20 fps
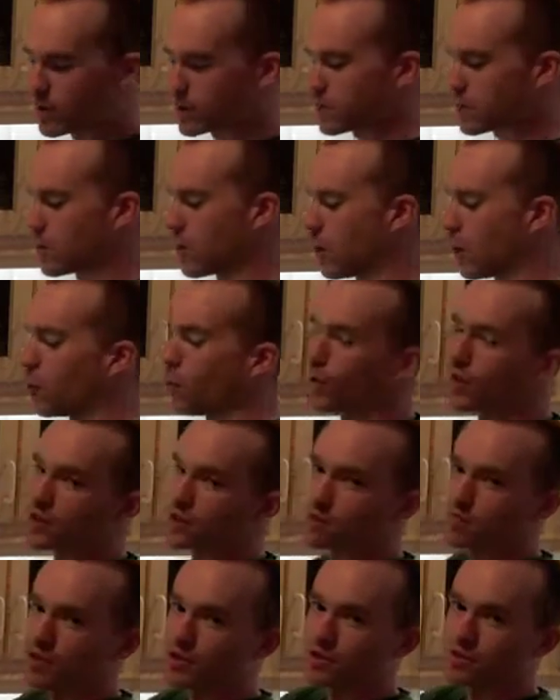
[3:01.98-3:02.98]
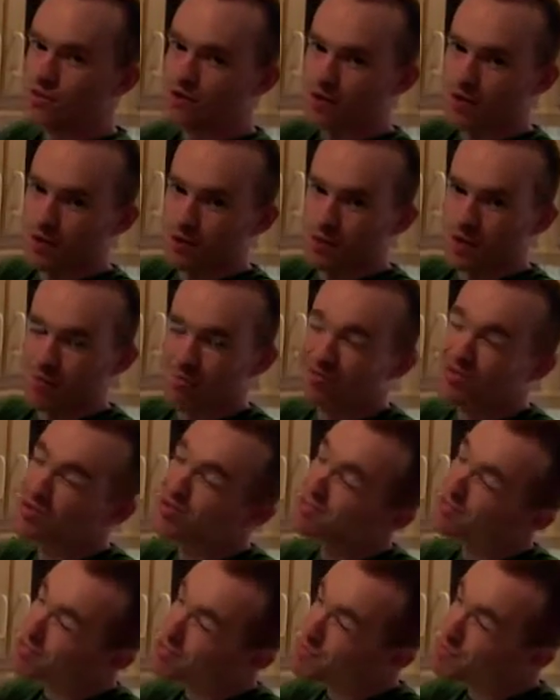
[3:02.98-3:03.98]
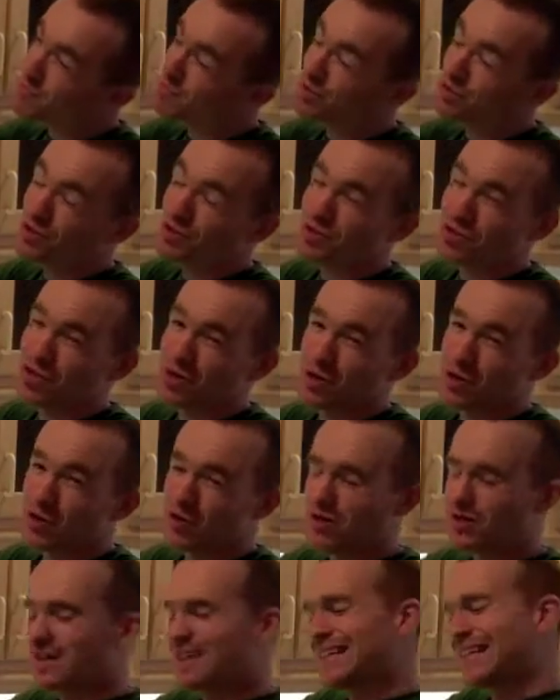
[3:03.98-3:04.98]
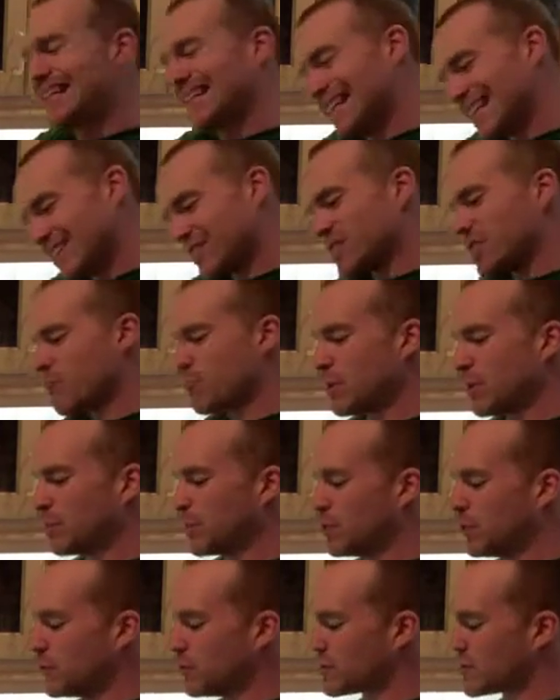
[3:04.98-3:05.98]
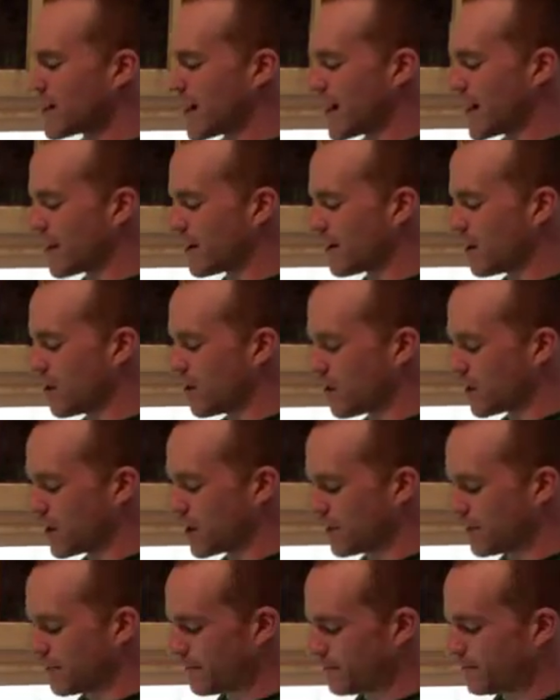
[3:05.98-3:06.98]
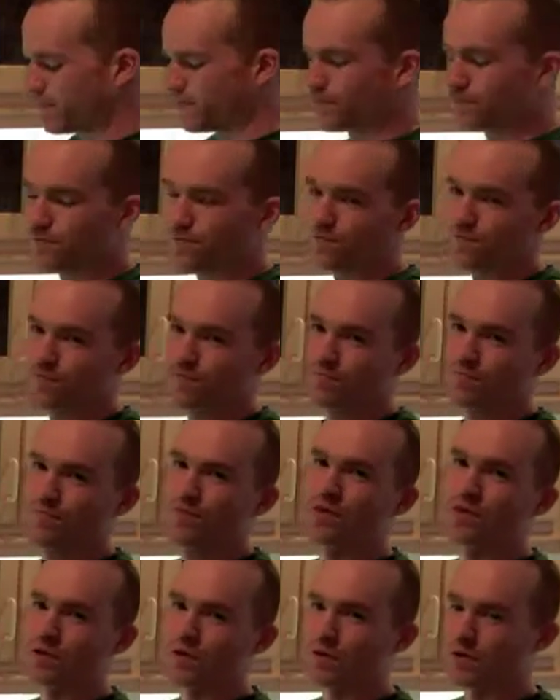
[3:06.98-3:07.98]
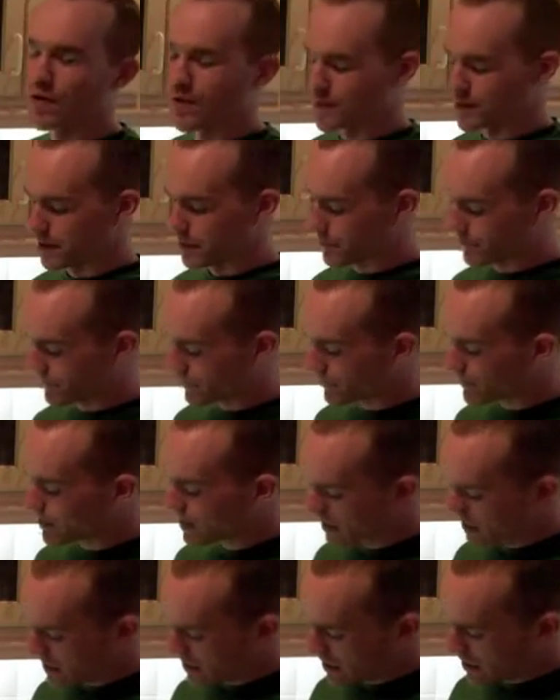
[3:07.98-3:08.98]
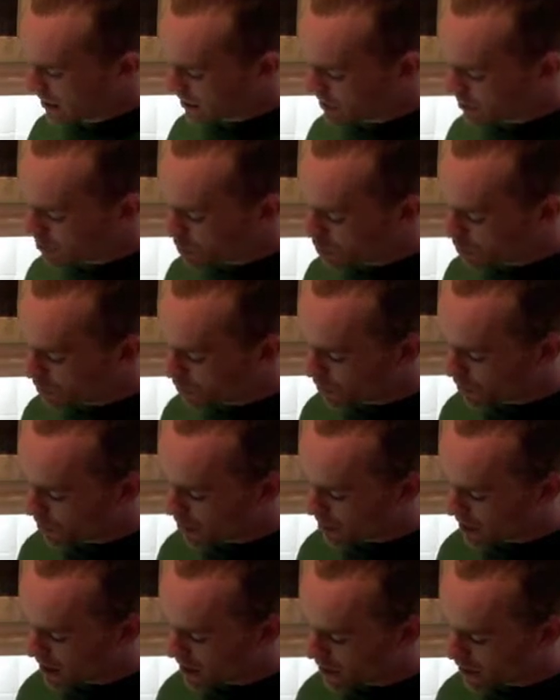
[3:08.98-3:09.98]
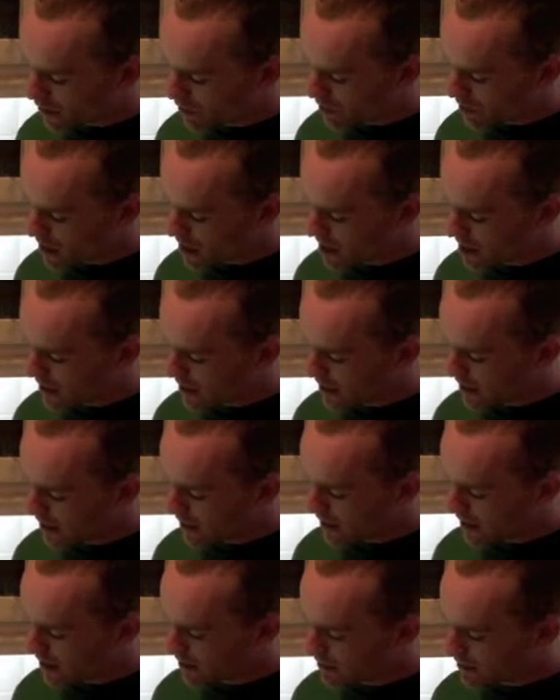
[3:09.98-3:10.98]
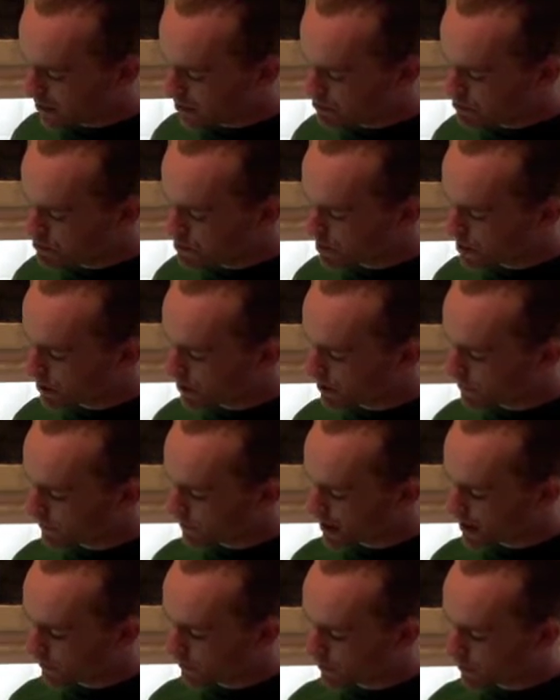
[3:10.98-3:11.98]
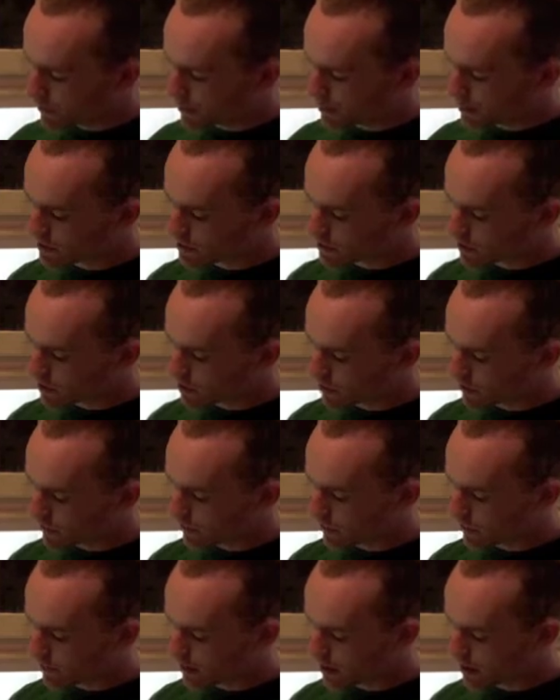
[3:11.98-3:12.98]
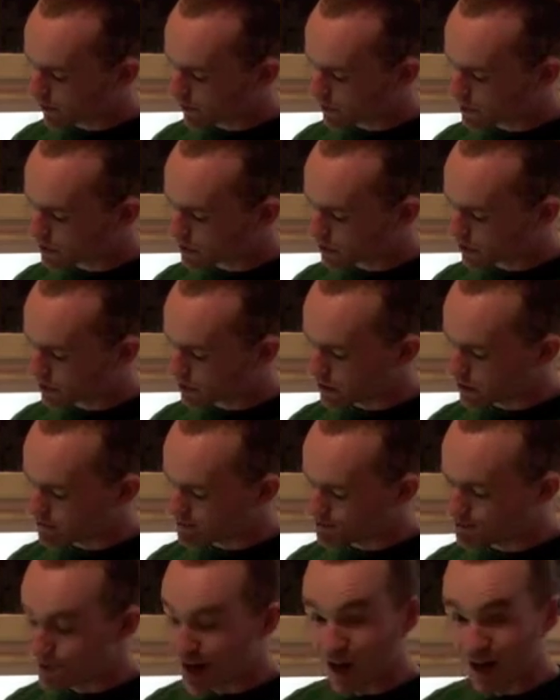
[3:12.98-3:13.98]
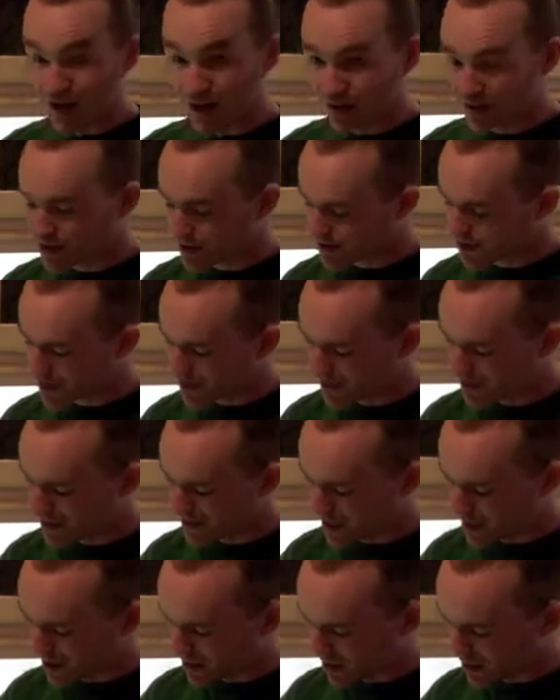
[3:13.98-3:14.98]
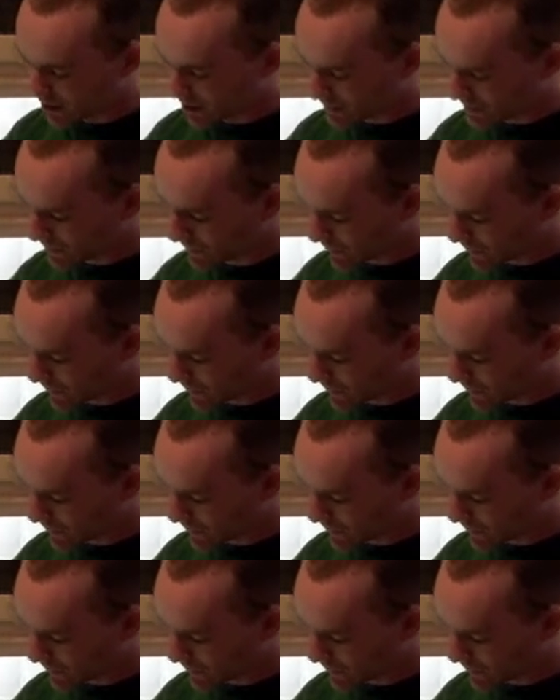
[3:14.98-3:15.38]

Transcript: must always be used on ribs. Some people use Coke, some people use Diet Coke. They're crazy. Just pour that right in the middle of everything so all the flavors start to meld together.